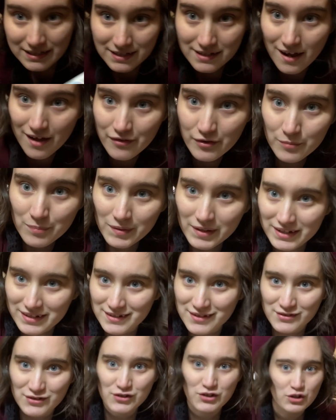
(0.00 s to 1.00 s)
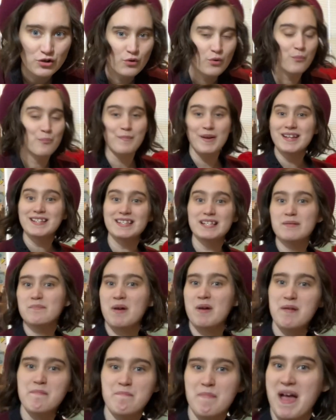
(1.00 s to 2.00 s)
in other places too, mainly
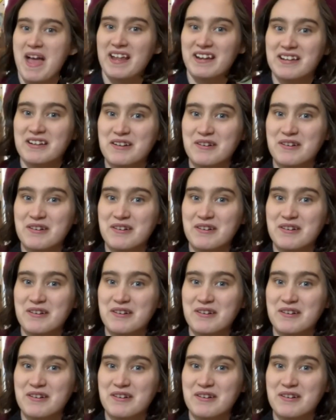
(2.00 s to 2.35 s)
my bed.